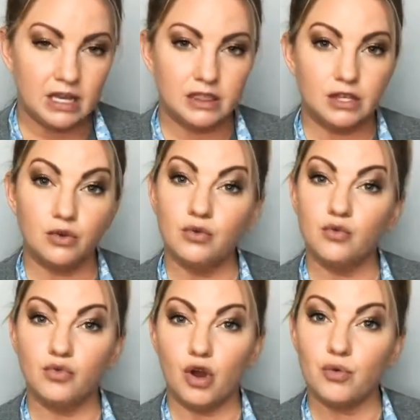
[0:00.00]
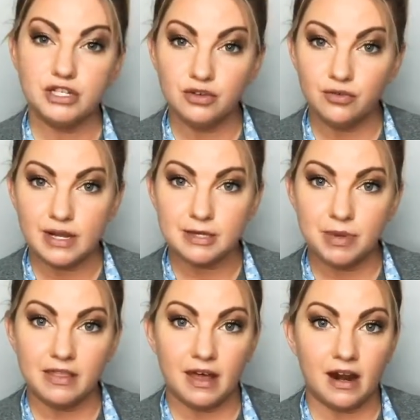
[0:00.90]
The original
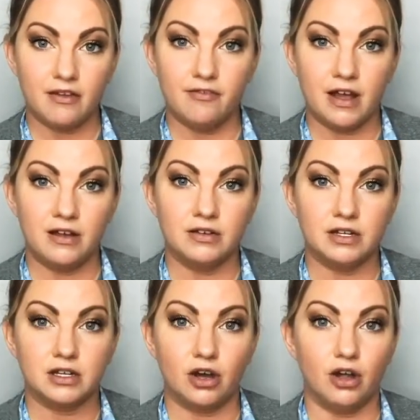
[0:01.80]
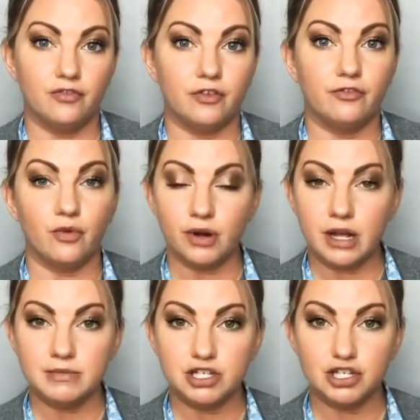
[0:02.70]
recipe that I found called for 4
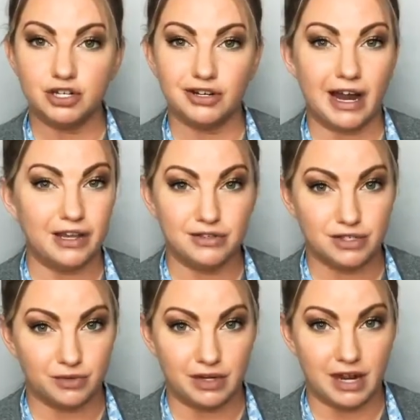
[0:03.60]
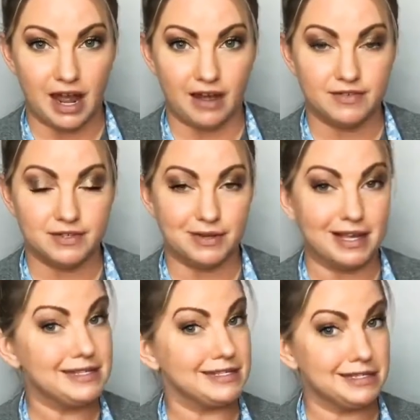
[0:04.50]
cups of sugar. I used 3.5, so I
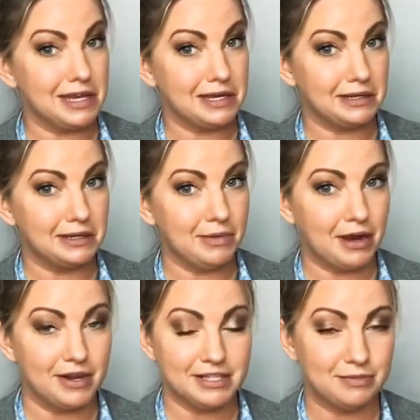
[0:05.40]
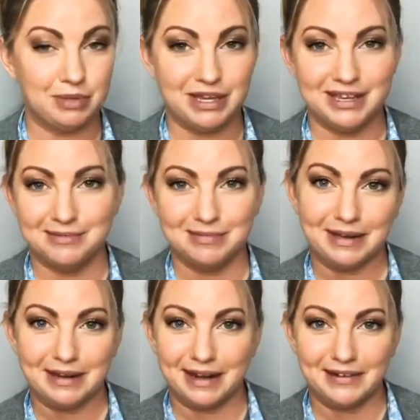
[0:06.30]
guess it's technically my recipe,
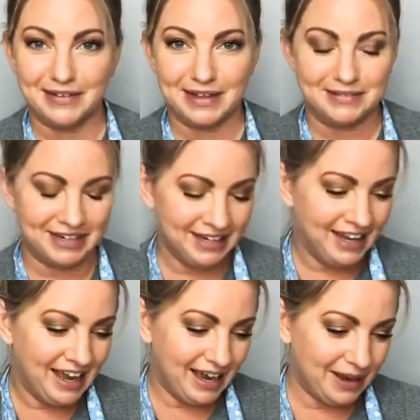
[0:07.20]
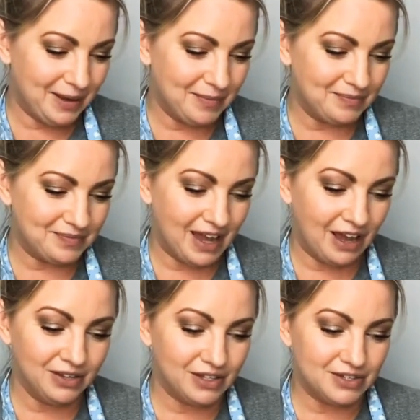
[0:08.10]
but I don't claim it. I
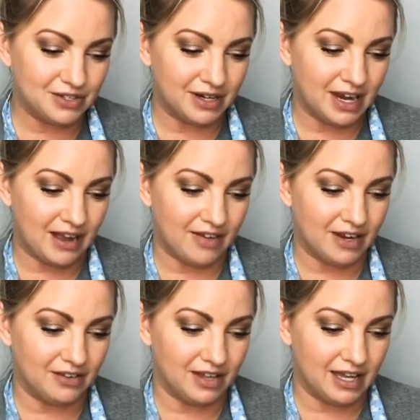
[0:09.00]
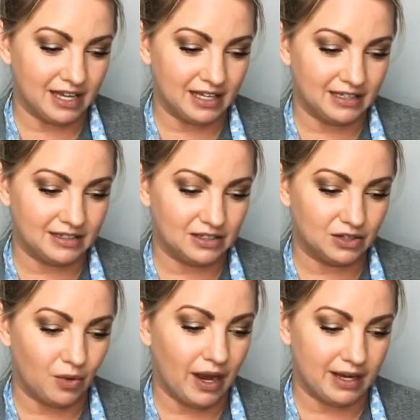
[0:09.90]
only use 3.5. I don't like it
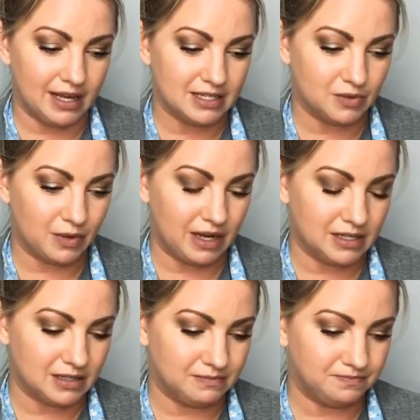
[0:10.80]
quite as sweet.